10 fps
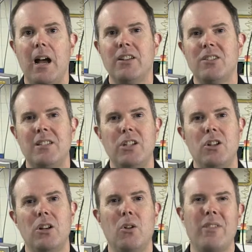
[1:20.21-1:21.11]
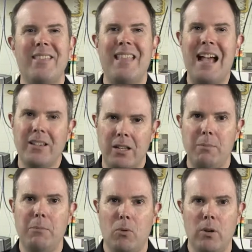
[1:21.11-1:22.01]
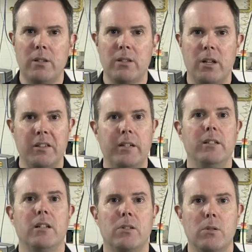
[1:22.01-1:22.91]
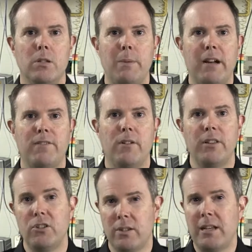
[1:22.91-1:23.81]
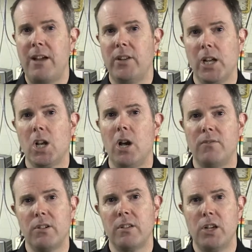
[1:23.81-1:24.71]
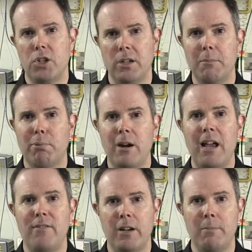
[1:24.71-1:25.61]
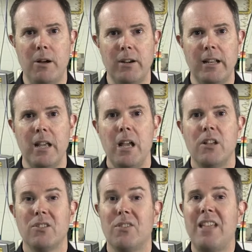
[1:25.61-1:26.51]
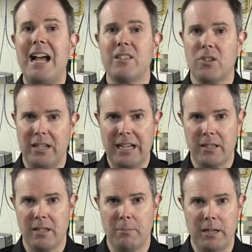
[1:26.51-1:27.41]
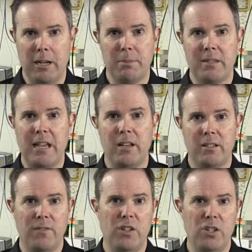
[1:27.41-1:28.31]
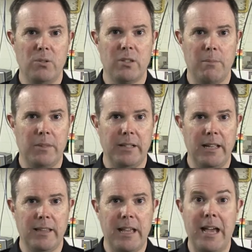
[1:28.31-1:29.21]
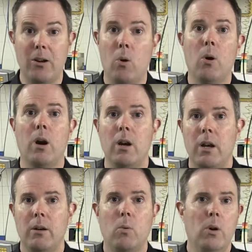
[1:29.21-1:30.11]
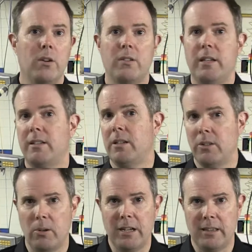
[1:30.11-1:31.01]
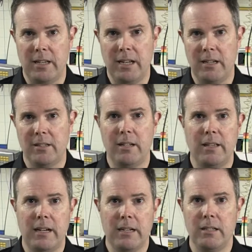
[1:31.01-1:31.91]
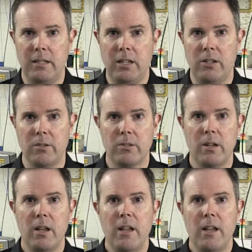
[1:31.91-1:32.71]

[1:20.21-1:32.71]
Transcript: I just need you to know that that can be more insulting and disrespectful than just having a conversation in private about it. So that's going to get somebody upset as if you do something like that. Or worse, they still don't get the hint and then it continues.